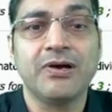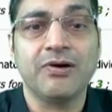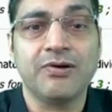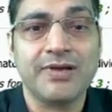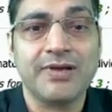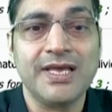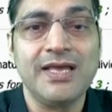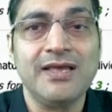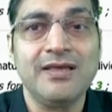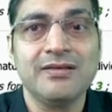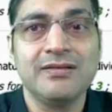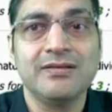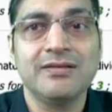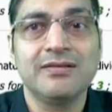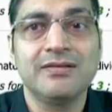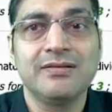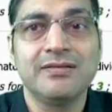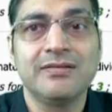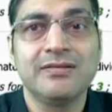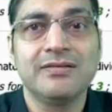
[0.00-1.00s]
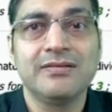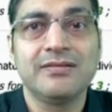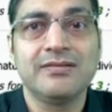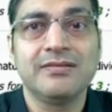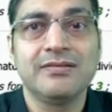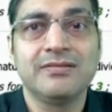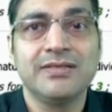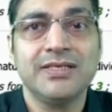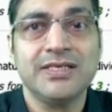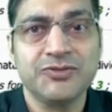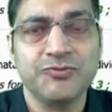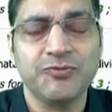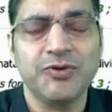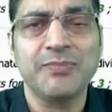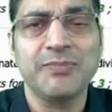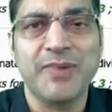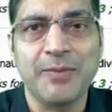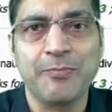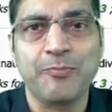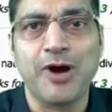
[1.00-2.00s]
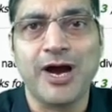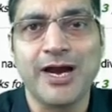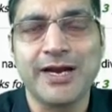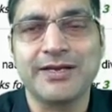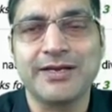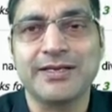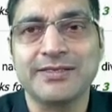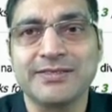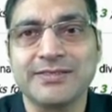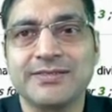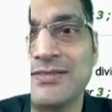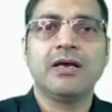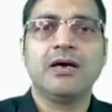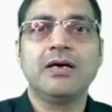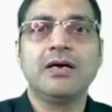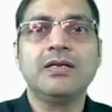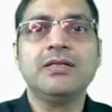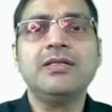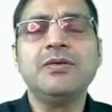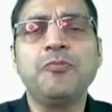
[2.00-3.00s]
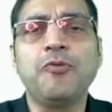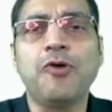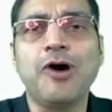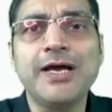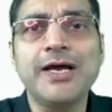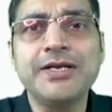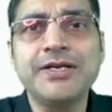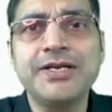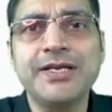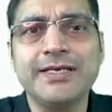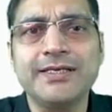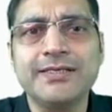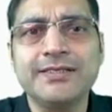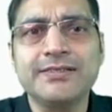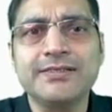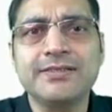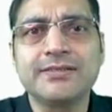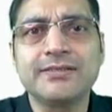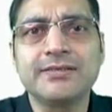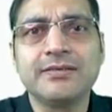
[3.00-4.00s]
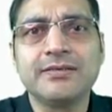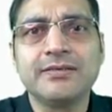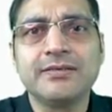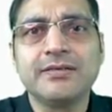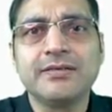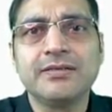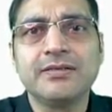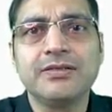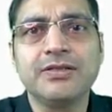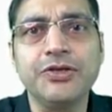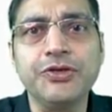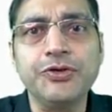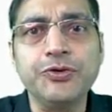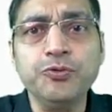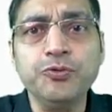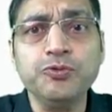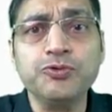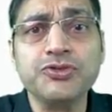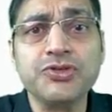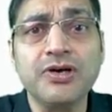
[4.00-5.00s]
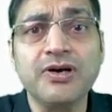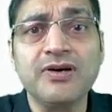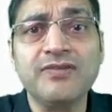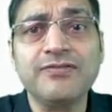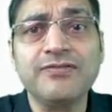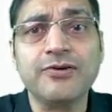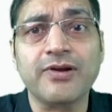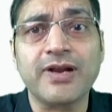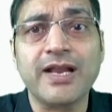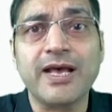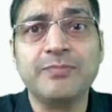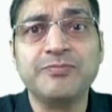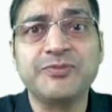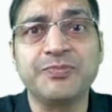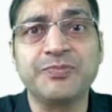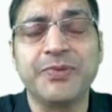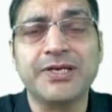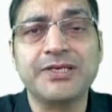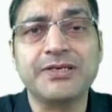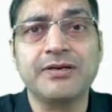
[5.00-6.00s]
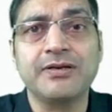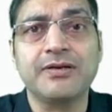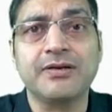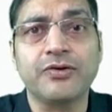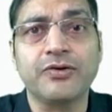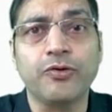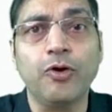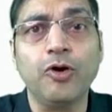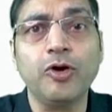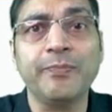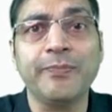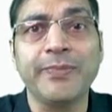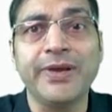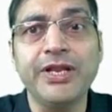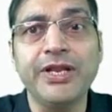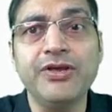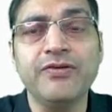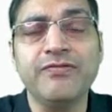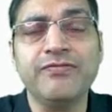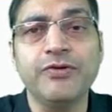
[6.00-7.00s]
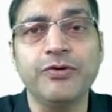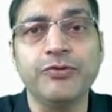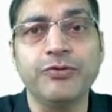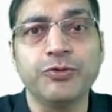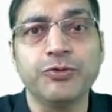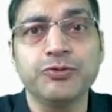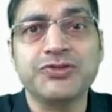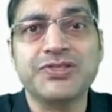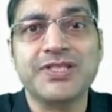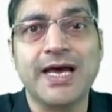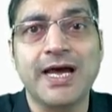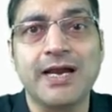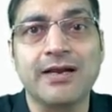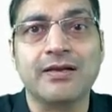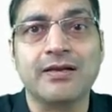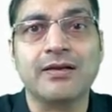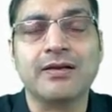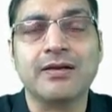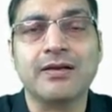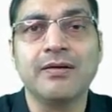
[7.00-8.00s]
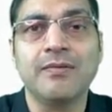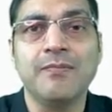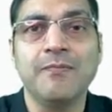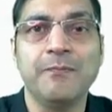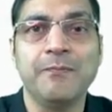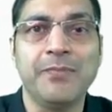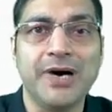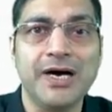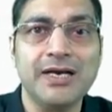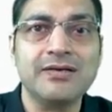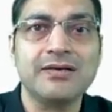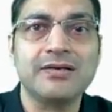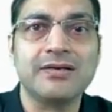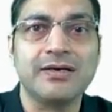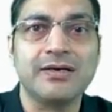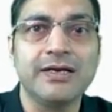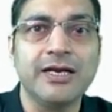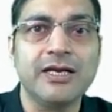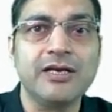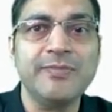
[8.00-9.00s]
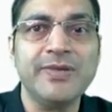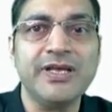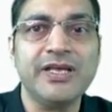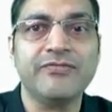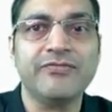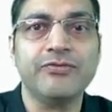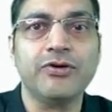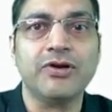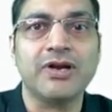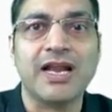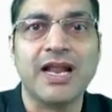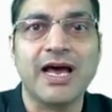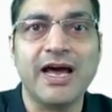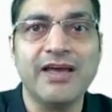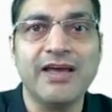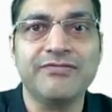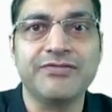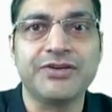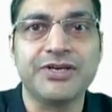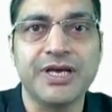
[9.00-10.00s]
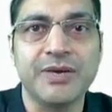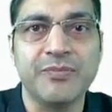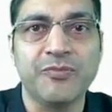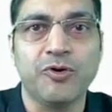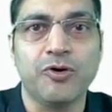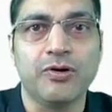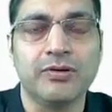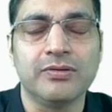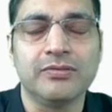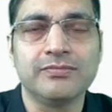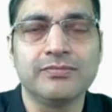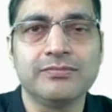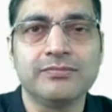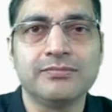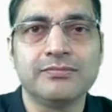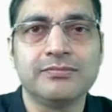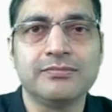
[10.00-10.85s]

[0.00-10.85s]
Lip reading: Okay. This is what my point is. Another point is the use of collapse button. Not many of you use that. But let me give you a live demo.